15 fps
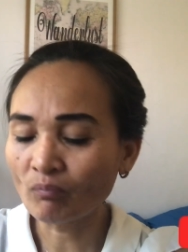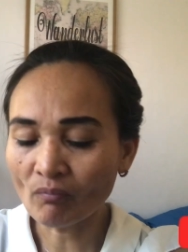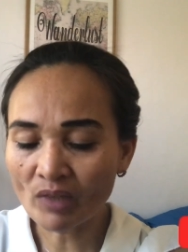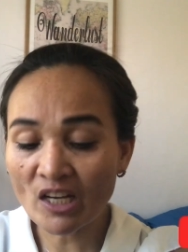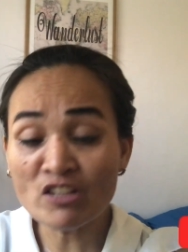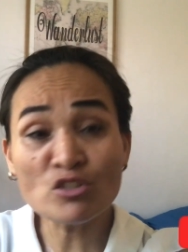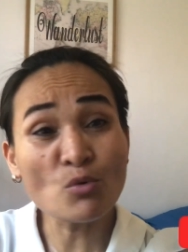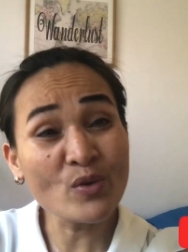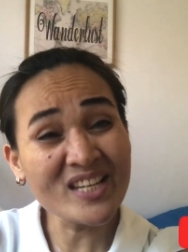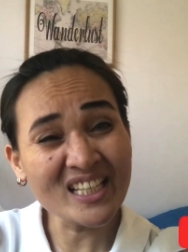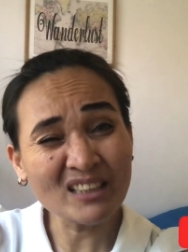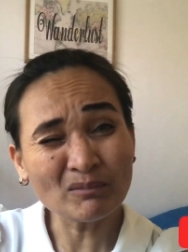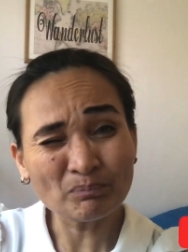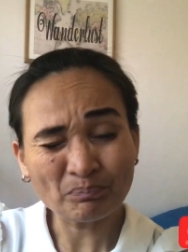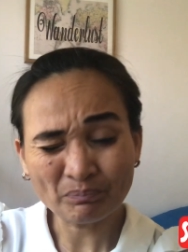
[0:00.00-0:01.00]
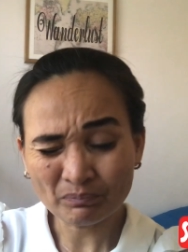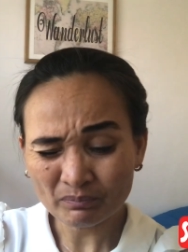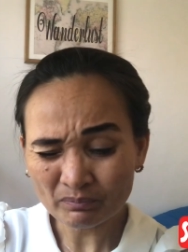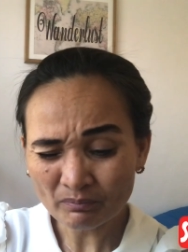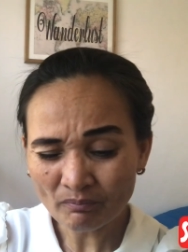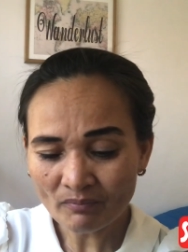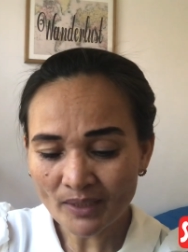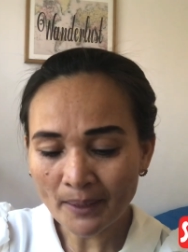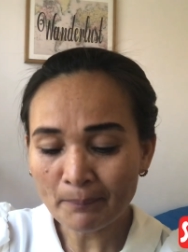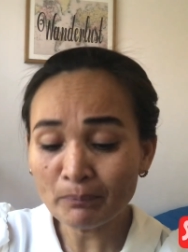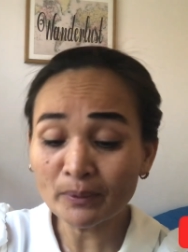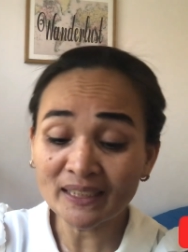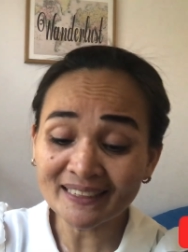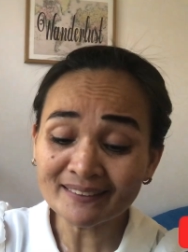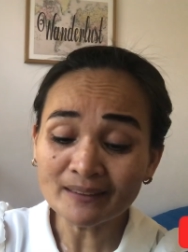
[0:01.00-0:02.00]
It's weird,
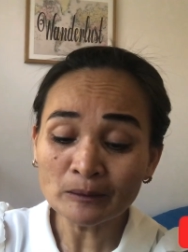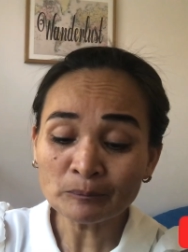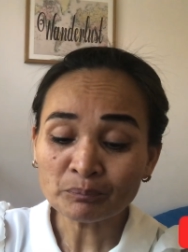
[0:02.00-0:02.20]
but